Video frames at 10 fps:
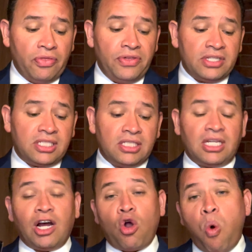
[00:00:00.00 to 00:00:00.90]
this is
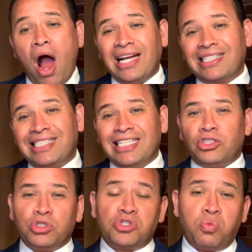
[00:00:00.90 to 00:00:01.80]
an aquatic
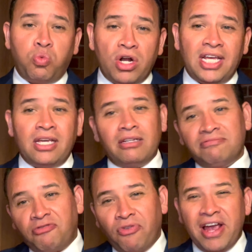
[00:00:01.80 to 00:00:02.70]
citrus woody
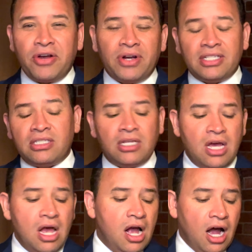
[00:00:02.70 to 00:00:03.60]
fragrance.
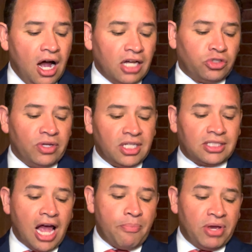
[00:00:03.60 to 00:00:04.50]
So in the
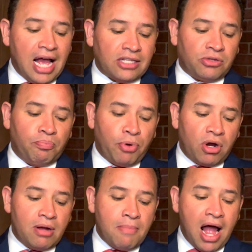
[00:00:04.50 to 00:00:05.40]
top, you got some
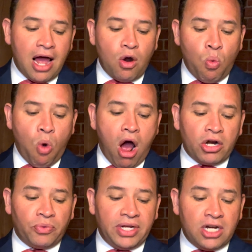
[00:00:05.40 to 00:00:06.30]
bergamot,
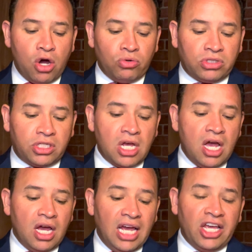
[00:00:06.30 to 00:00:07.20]
watery notes,
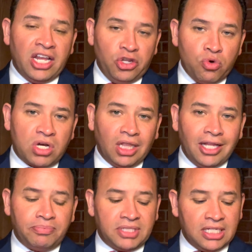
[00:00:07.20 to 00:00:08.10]
and
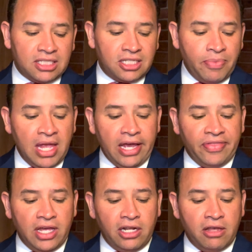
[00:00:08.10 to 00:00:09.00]
eucalyptus. And
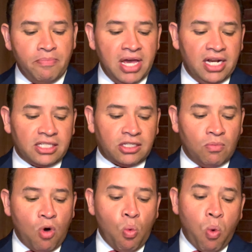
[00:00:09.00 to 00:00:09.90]
then in the mid is some
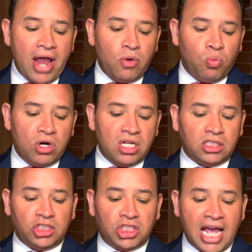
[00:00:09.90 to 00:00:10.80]
white
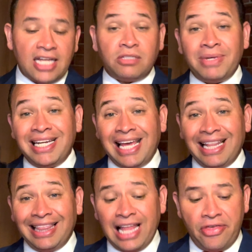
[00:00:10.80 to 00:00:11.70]
woods, jasmine,
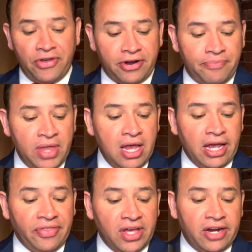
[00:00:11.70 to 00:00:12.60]
and leather.
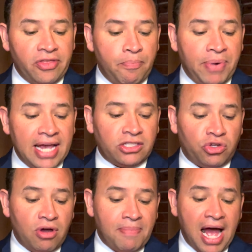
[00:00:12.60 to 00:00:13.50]
And then in the base,
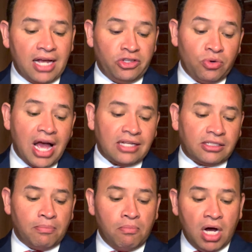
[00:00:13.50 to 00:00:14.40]
you got
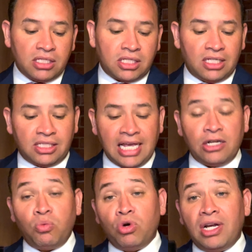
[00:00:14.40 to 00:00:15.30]
some musk,
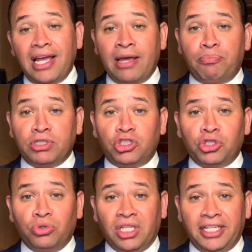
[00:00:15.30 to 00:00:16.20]
sandalwood, and
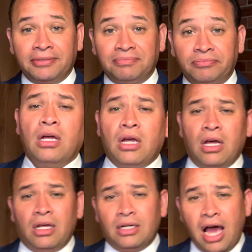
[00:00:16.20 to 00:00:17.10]
patchouli.
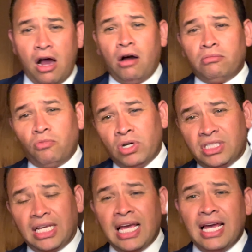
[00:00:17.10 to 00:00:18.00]
Now, once
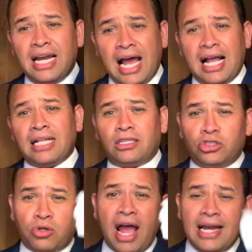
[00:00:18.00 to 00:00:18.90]
again, I got the
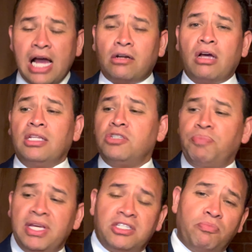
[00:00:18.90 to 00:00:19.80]
dry down on this
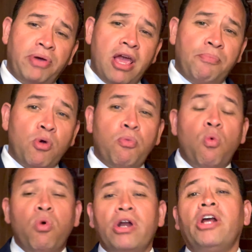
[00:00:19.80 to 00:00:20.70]
piece of paper,
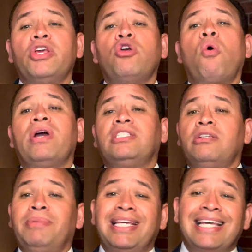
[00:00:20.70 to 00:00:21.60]
but what are you going to
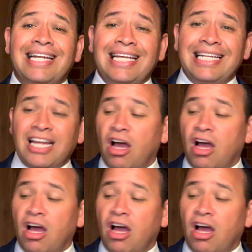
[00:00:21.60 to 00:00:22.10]
be getting